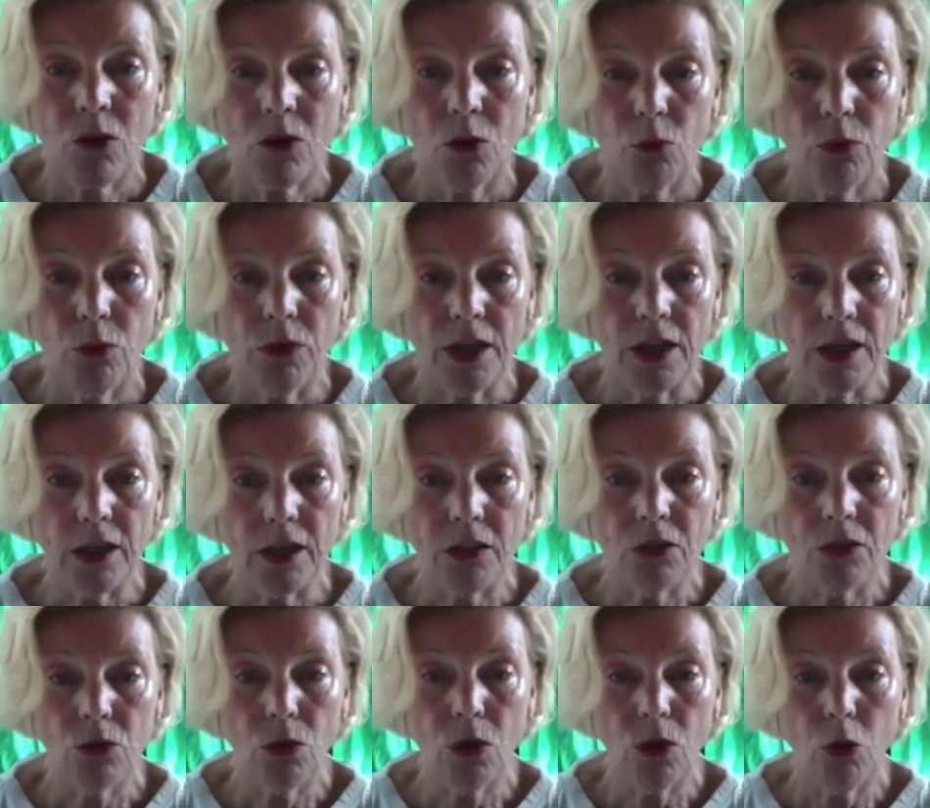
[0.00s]
we need
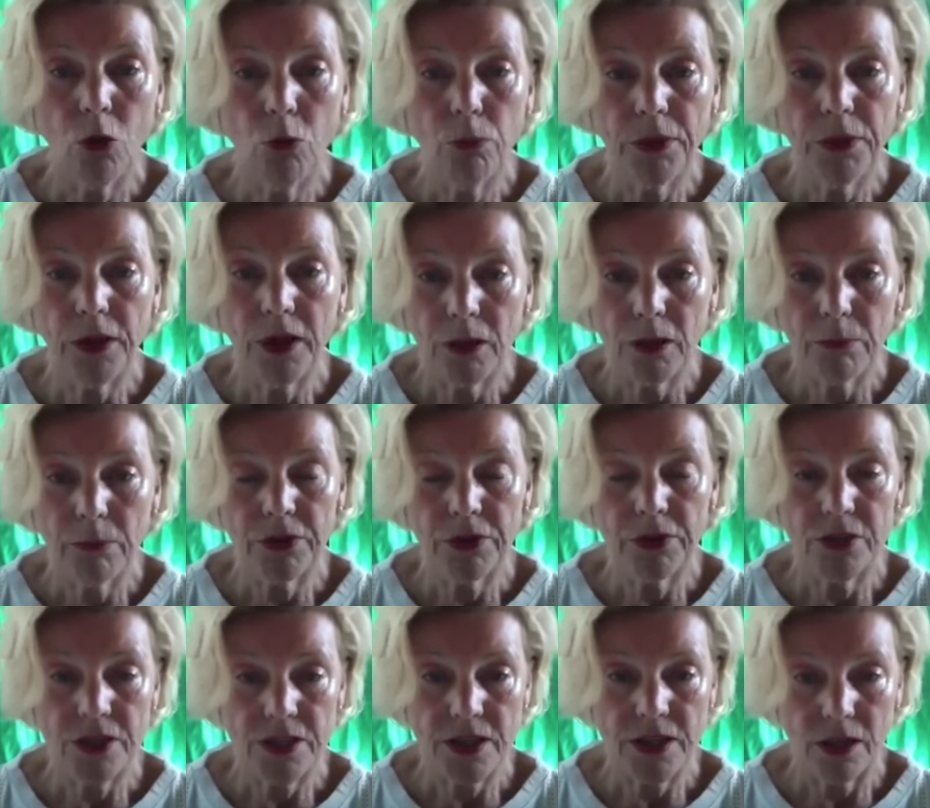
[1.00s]
to open up
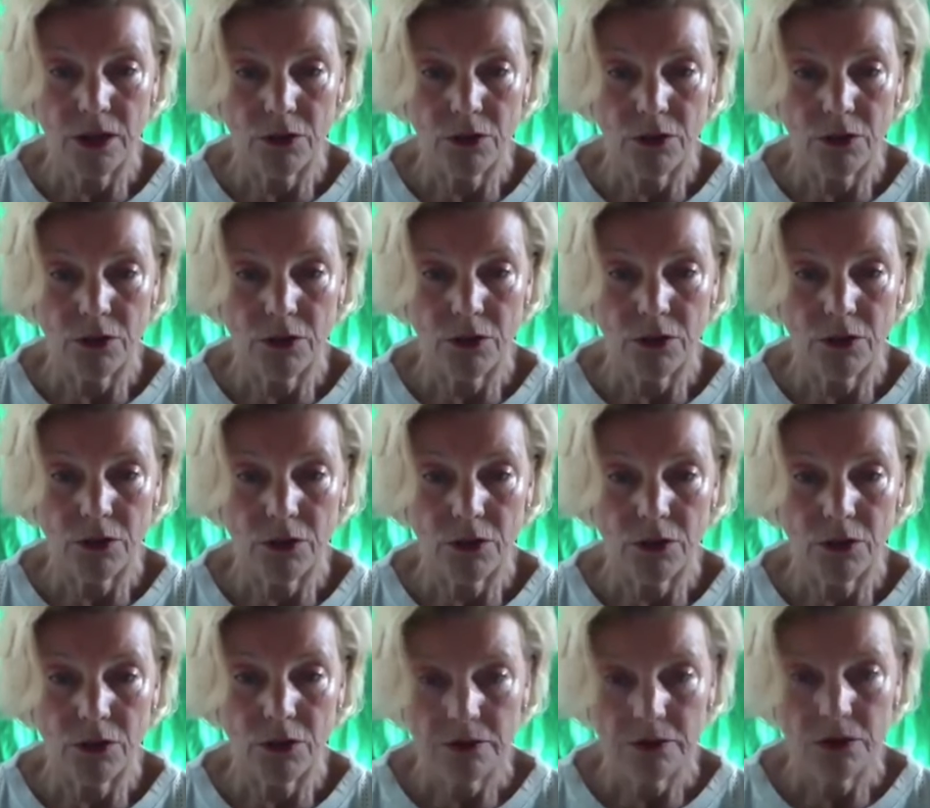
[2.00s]
ourselves
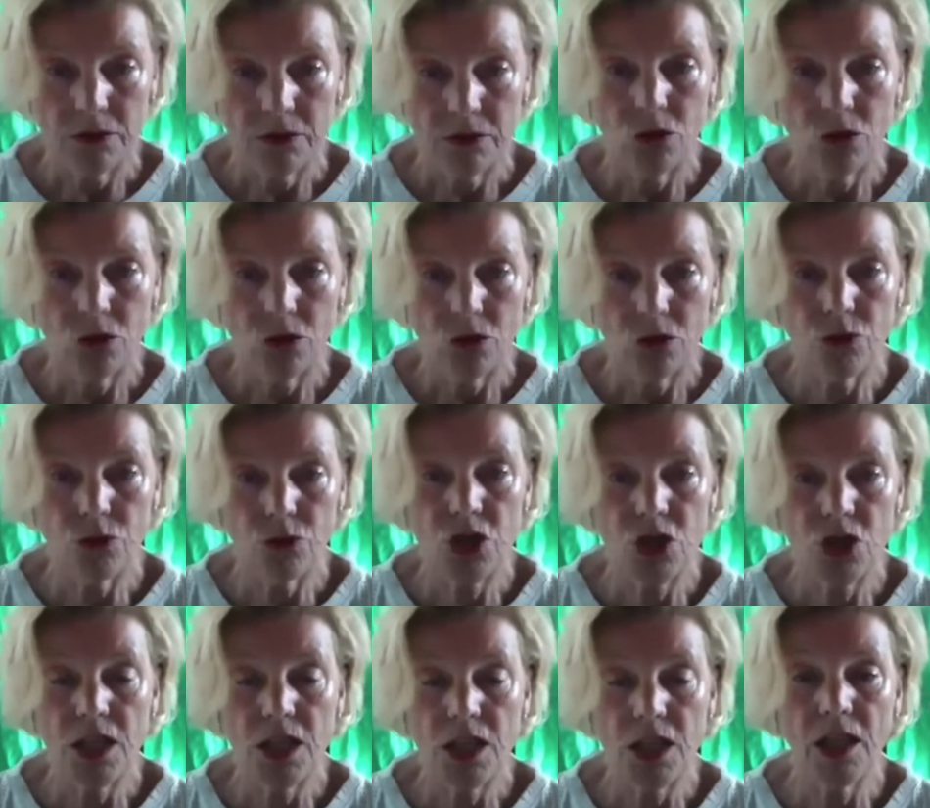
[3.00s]
to see the
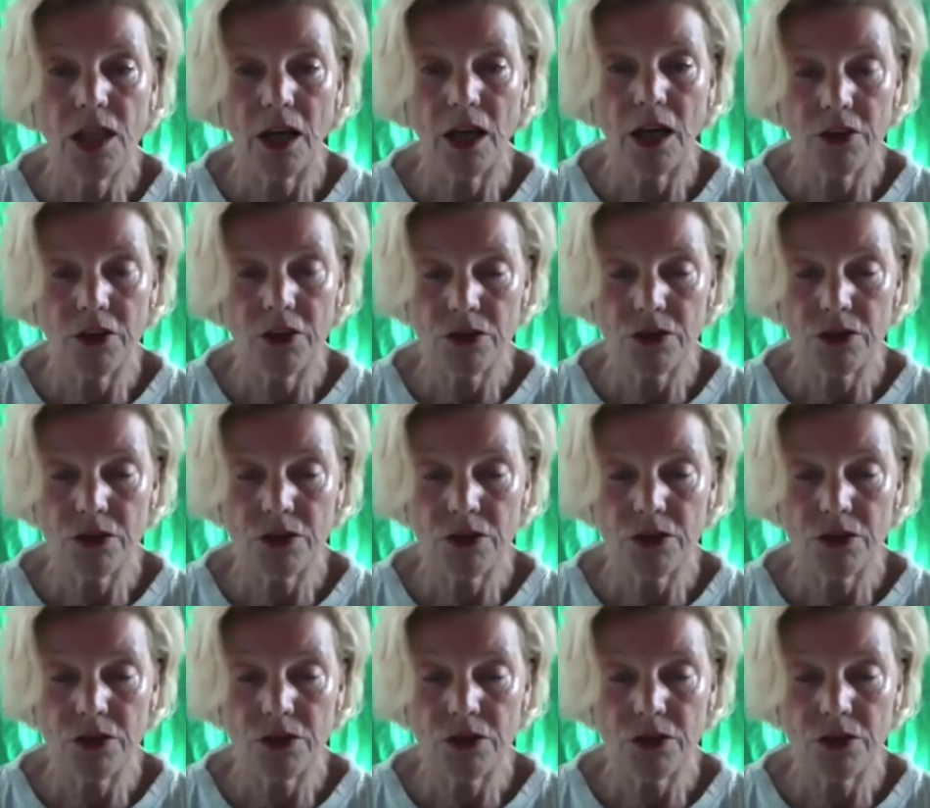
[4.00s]
others.